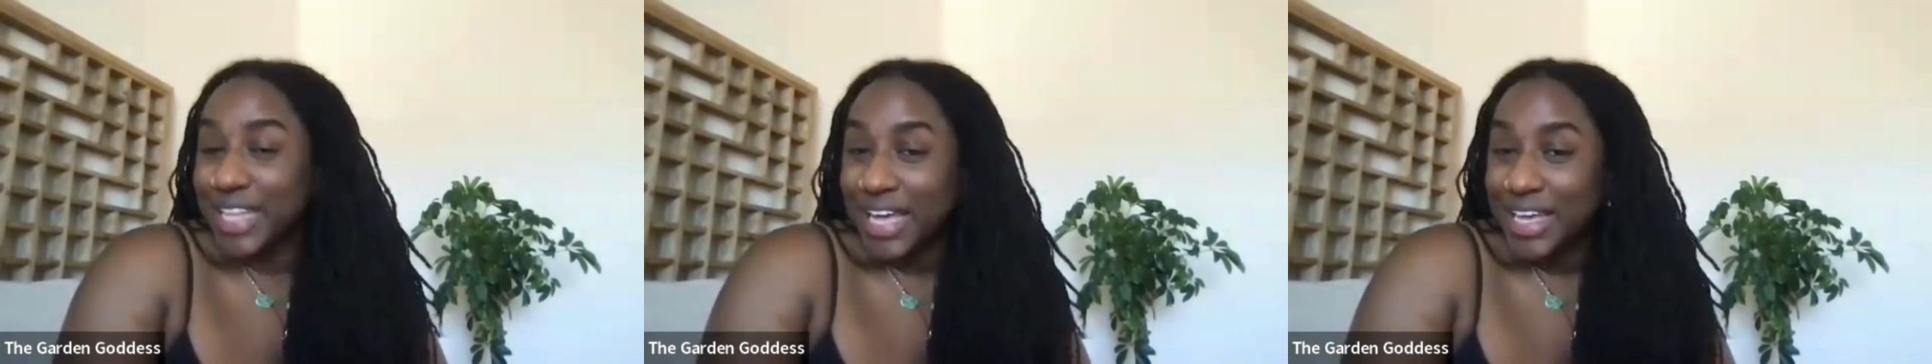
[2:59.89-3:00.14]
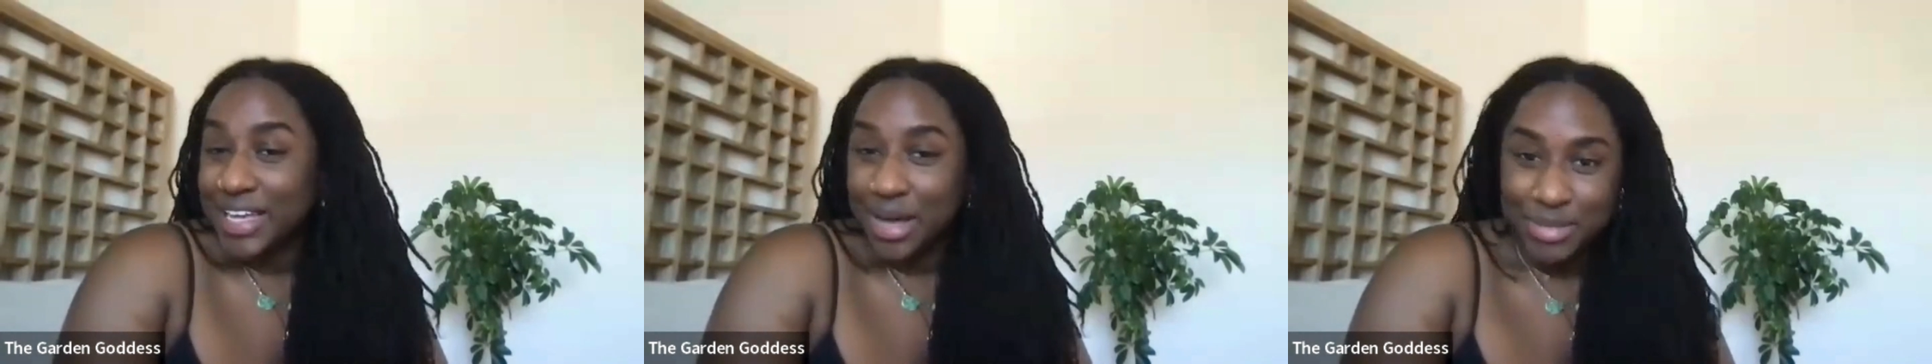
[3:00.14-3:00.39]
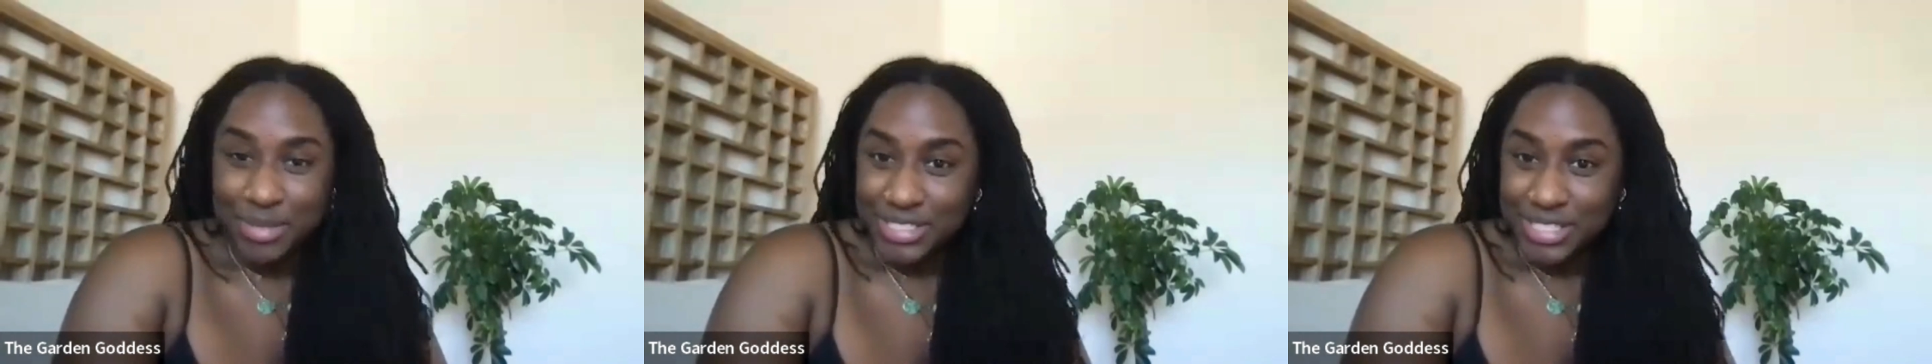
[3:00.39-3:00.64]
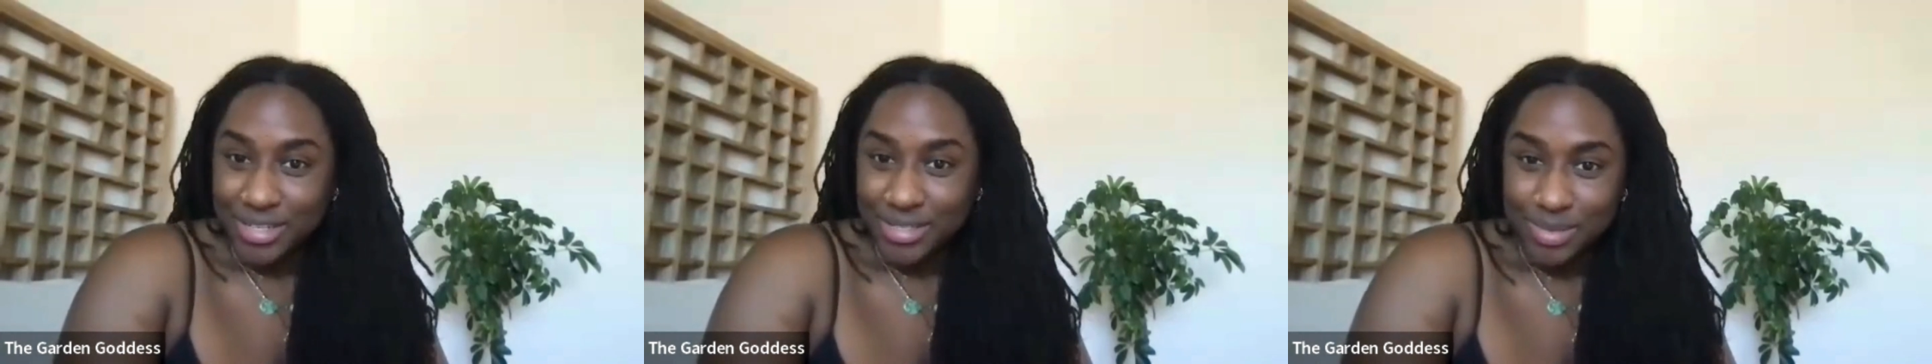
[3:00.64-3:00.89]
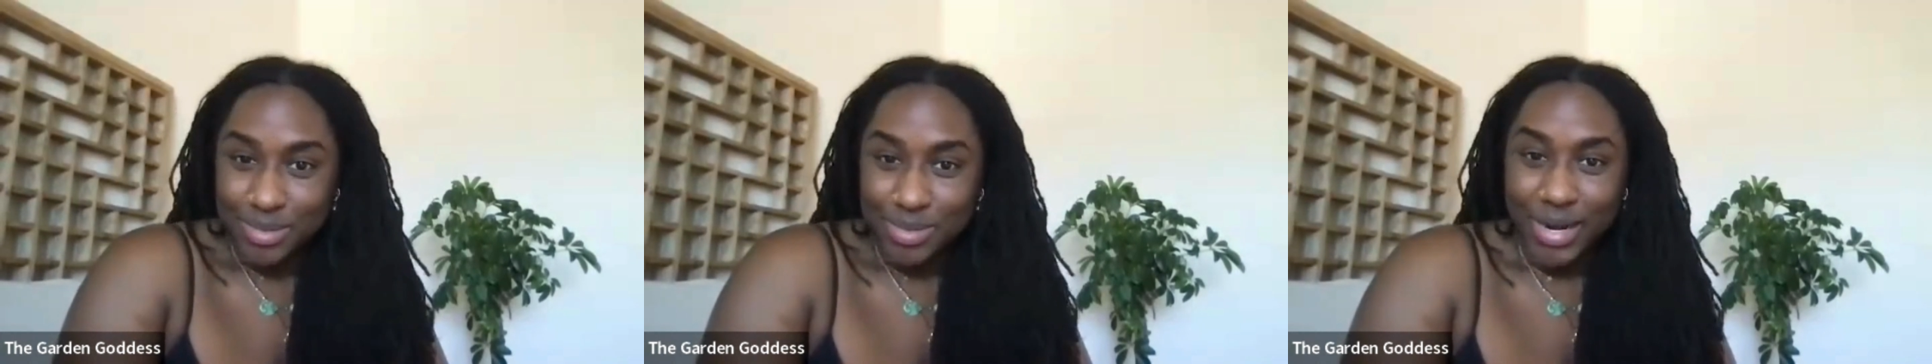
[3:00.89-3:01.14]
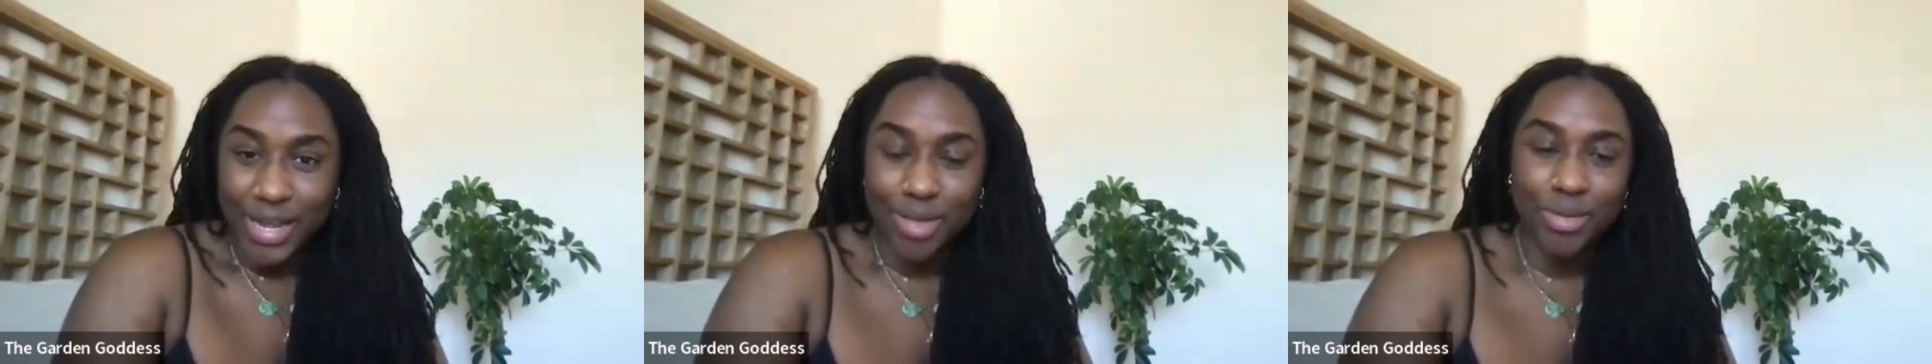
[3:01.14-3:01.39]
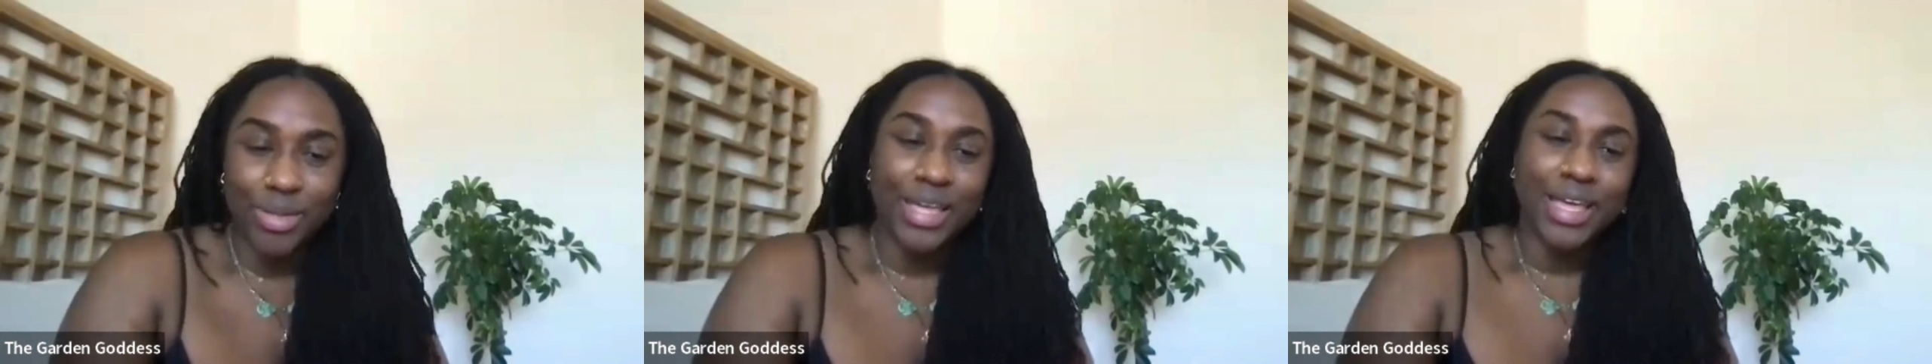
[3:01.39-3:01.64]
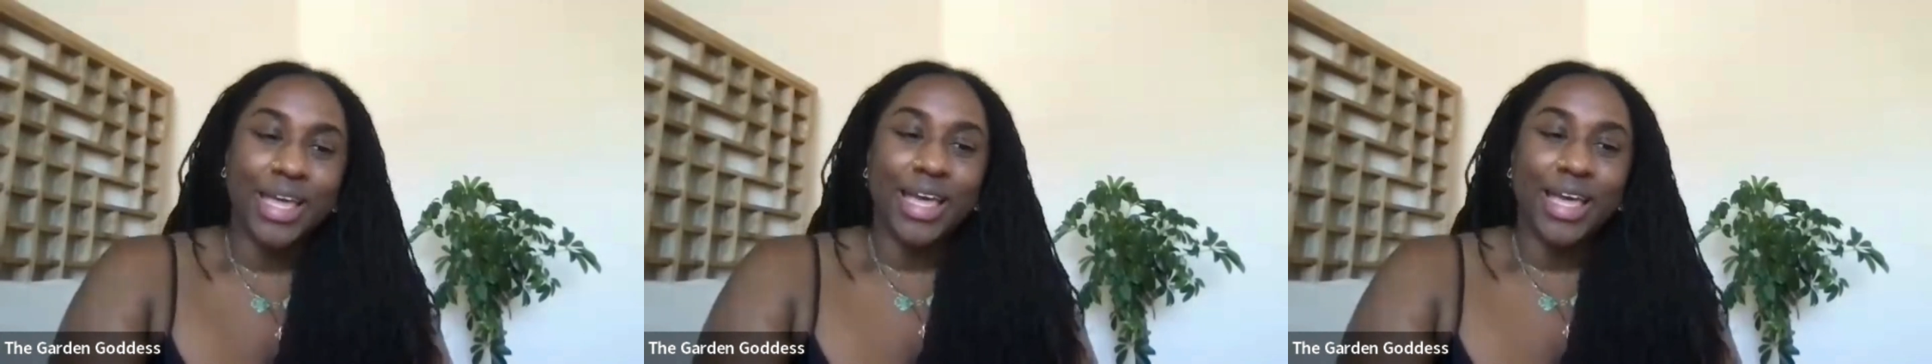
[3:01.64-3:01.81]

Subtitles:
like, comment, share, and subscribe.